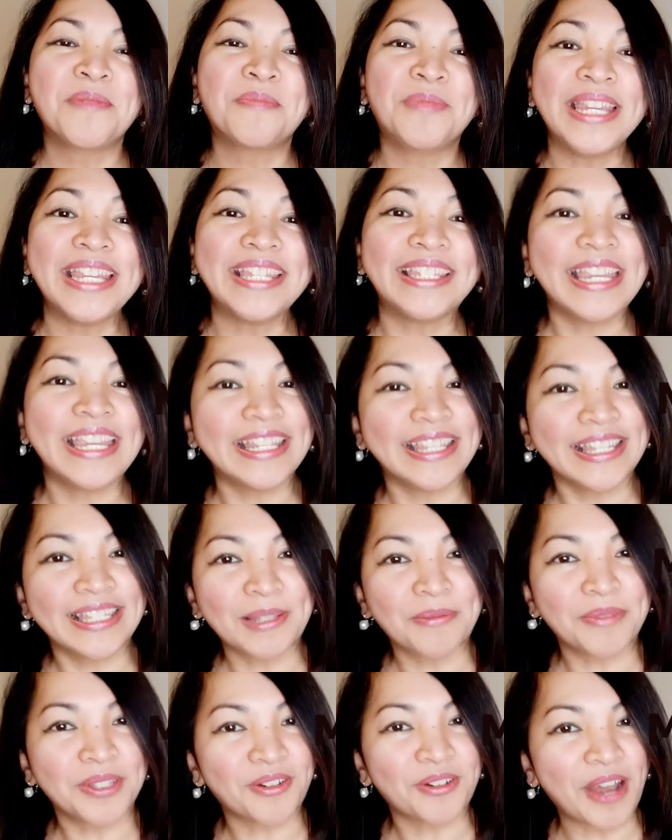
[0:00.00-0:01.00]
please hit the
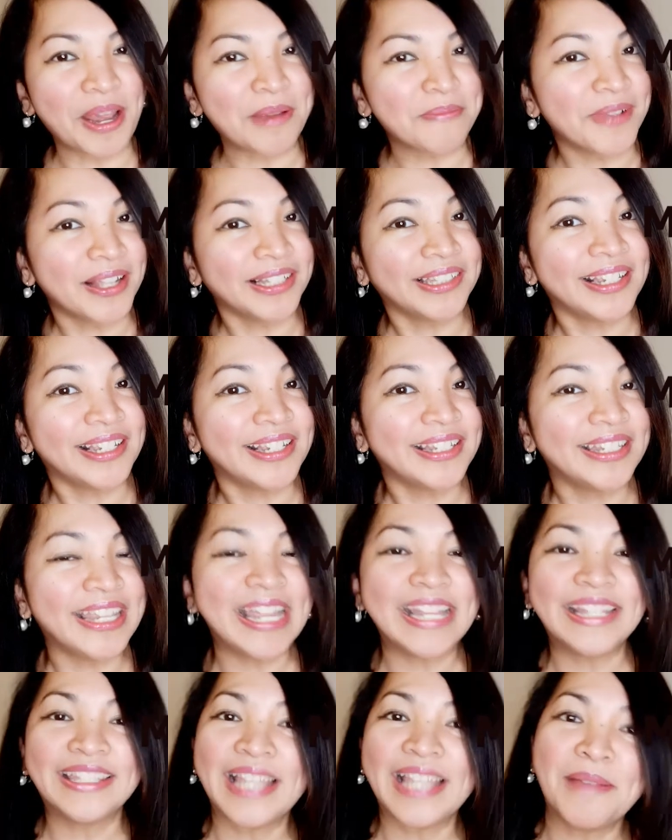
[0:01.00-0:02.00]
subscribe button
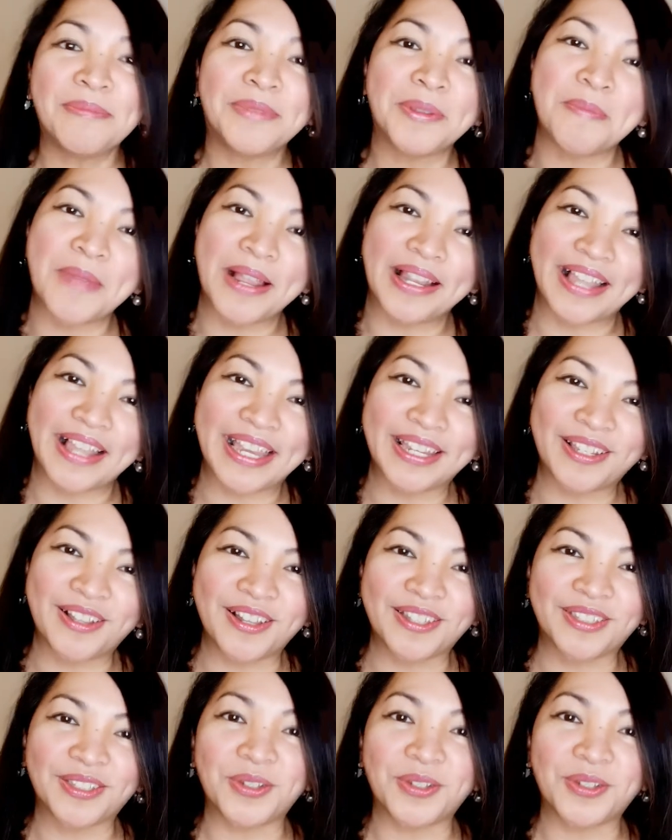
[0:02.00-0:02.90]
and tap the bell icon